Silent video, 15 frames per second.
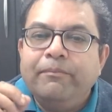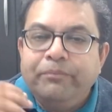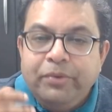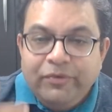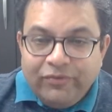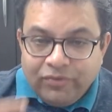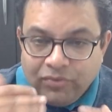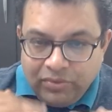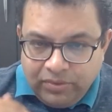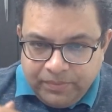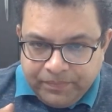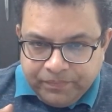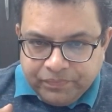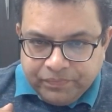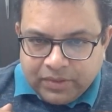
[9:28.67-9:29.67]
before
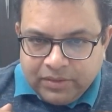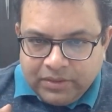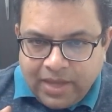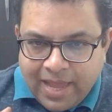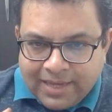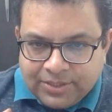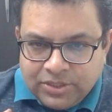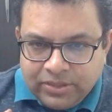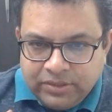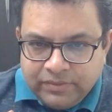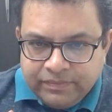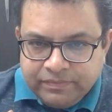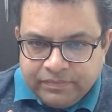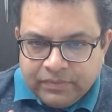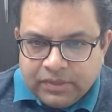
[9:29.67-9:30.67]
the action
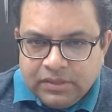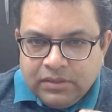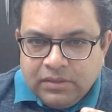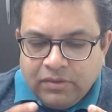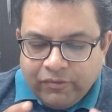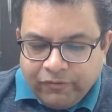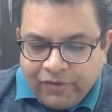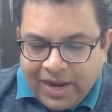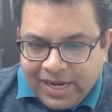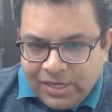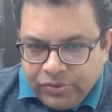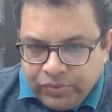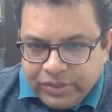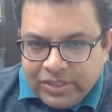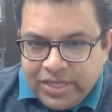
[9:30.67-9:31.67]
while
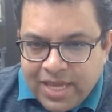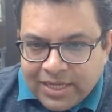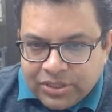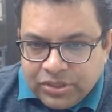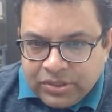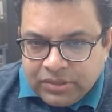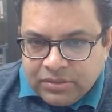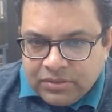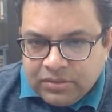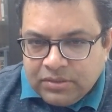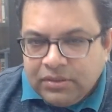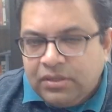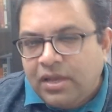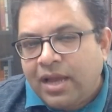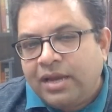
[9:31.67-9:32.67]
doing the action
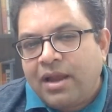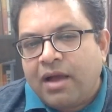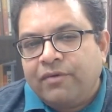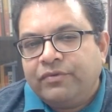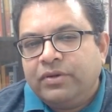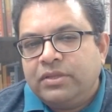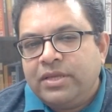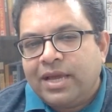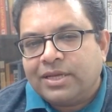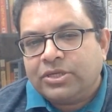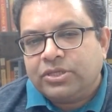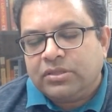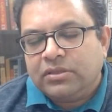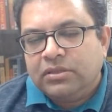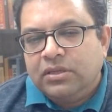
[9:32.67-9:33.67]
and after the
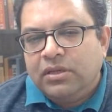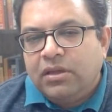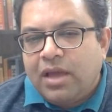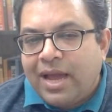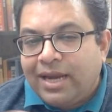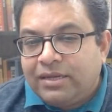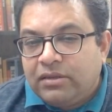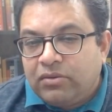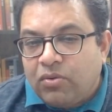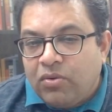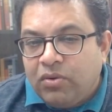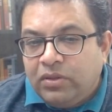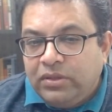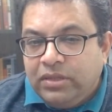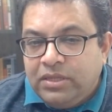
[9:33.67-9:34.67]
action at
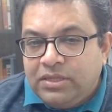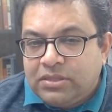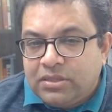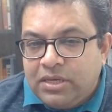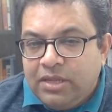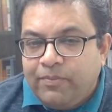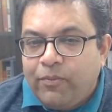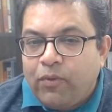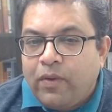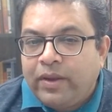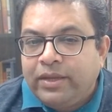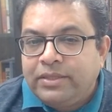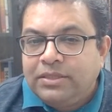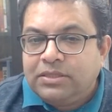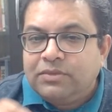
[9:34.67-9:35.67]
all these three
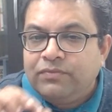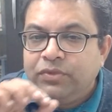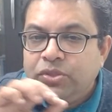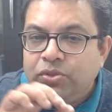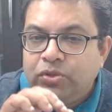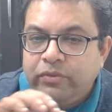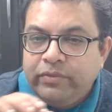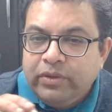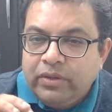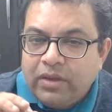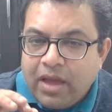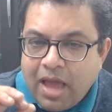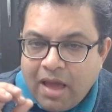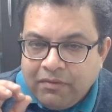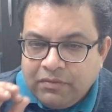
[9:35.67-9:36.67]
points we should
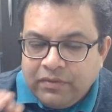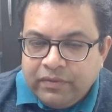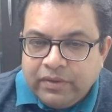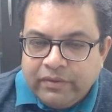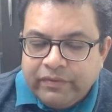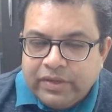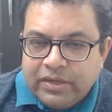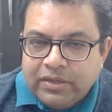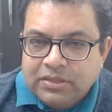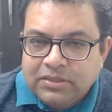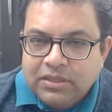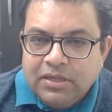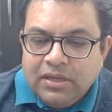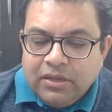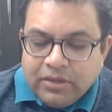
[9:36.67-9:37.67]
have our awareness
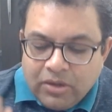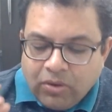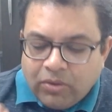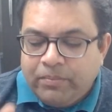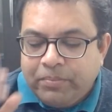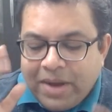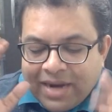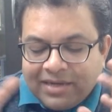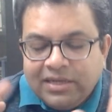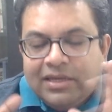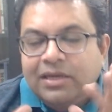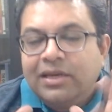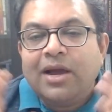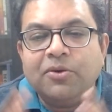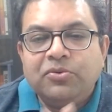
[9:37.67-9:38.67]
now
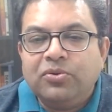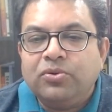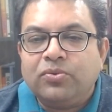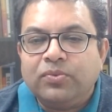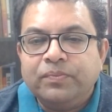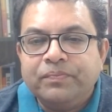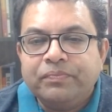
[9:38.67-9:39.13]
practically how to do